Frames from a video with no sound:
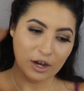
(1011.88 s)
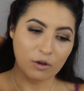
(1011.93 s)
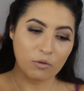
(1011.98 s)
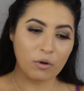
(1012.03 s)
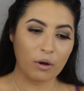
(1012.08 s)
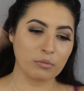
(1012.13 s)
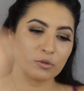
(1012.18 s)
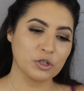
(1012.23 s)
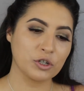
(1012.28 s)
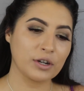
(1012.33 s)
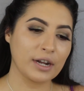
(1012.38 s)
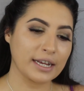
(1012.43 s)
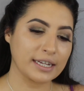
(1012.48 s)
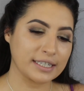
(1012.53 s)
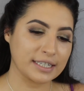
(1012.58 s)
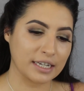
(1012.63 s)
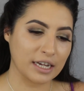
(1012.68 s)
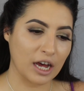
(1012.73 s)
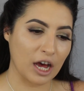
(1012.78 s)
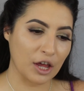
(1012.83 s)
Well, I'm sure like
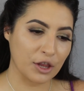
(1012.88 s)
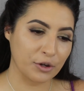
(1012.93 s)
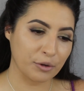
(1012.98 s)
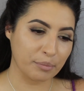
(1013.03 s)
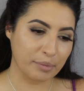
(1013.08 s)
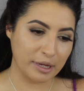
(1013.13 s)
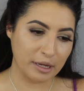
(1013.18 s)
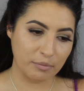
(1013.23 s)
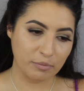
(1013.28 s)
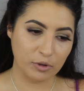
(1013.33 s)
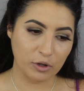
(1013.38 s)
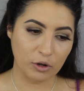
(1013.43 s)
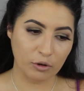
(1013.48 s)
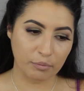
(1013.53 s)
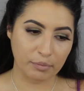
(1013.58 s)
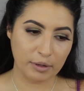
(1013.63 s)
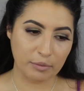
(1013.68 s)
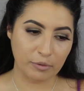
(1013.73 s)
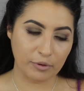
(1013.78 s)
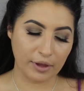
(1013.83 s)
to other people, you know,
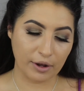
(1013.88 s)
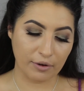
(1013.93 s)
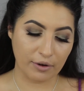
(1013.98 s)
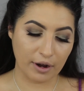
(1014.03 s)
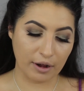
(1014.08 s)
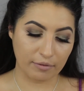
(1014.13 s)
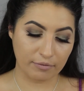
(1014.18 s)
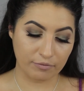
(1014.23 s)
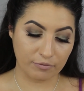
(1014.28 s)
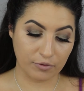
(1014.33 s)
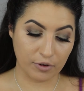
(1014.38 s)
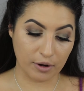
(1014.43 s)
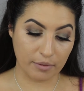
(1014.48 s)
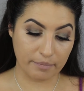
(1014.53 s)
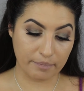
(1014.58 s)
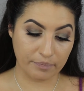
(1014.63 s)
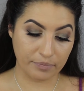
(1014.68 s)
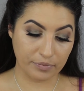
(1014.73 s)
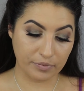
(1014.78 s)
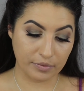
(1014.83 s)
people that are not
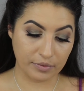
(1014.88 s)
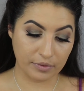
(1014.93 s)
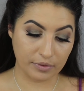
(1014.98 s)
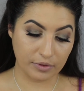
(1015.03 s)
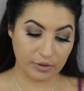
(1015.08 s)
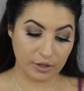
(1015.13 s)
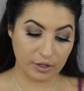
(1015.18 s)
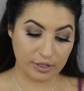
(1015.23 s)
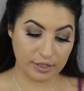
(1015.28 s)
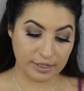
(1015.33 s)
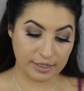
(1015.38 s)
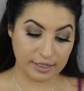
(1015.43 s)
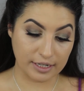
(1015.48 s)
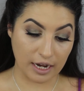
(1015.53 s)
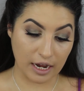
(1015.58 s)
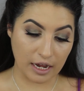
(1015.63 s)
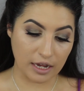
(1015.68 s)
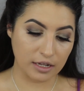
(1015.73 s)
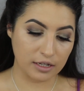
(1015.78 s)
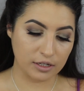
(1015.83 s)
from the
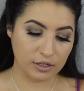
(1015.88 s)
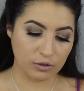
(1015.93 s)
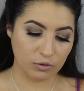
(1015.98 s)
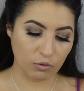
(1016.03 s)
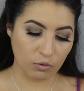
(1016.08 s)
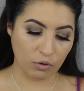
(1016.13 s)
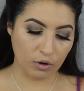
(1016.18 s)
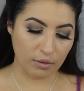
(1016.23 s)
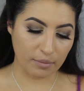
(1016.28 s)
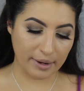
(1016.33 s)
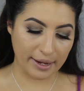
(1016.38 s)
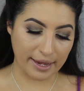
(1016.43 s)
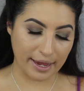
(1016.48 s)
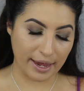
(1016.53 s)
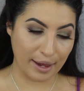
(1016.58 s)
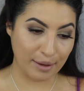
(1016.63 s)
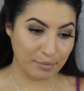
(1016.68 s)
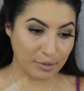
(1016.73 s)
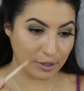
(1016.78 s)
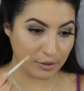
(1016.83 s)
States or
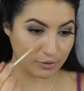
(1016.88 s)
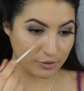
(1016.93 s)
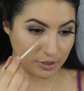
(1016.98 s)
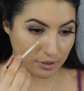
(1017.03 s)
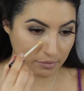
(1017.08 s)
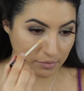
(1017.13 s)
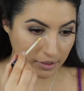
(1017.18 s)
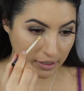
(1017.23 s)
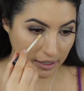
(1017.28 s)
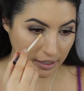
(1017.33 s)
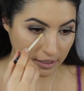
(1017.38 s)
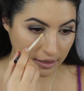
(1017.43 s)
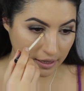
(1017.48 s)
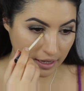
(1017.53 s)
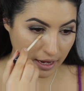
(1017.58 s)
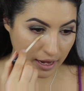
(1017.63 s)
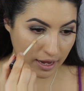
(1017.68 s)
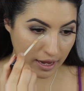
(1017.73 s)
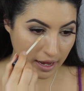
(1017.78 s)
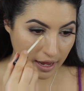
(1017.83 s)
Miami or something like
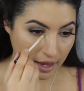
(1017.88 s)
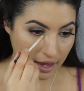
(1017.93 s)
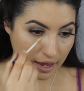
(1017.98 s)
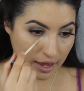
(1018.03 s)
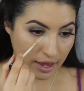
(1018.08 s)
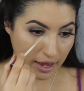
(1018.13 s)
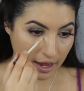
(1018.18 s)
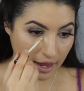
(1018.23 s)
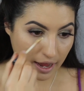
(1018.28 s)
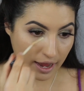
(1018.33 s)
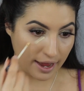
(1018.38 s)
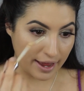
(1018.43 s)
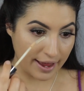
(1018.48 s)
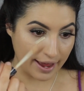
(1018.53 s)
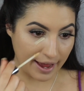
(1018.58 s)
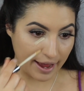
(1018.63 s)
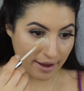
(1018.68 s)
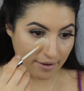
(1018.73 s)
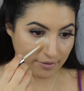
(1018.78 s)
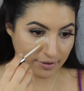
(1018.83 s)
that, I
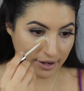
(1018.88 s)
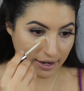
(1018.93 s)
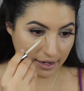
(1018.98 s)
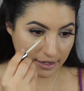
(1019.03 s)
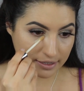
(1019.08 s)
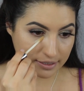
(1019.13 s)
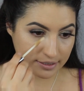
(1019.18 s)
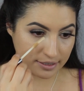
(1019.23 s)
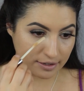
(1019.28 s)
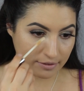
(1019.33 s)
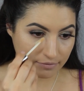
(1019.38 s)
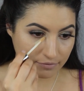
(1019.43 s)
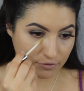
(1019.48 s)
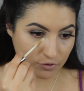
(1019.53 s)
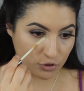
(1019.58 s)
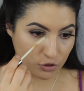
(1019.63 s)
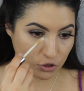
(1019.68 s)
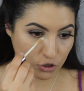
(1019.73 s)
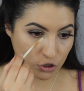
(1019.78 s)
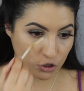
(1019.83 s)
have an accent
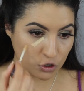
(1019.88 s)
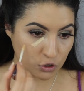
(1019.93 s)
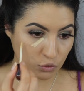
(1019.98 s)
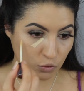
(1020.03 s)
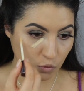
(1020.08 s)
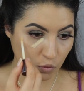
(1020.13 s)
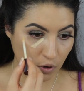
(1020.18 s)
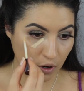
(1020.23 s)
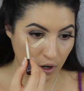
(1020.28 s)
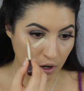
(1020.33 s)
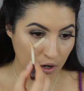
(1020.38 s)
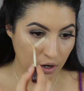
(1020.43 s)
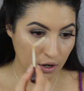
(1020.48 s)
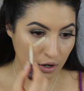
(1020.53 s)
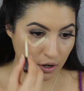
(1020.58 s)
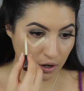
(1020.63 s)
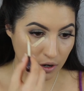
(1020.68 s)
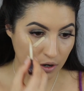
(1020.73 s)
for sure.